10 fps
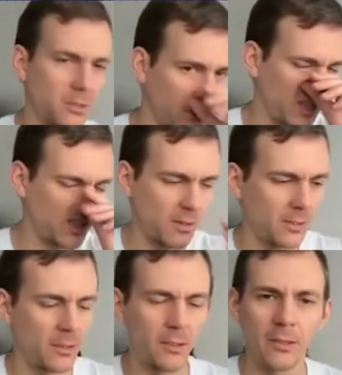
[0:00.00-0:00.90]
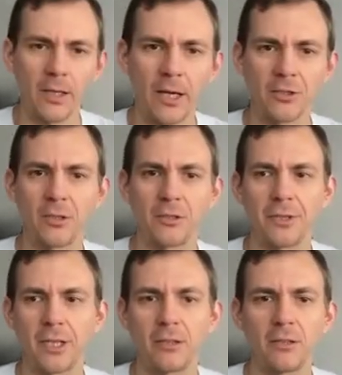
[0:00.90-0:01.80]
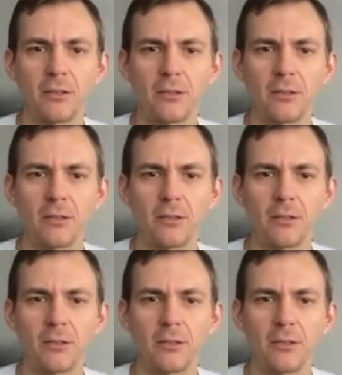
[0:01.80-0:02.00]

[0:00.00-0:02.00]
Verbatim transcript: So let's actually create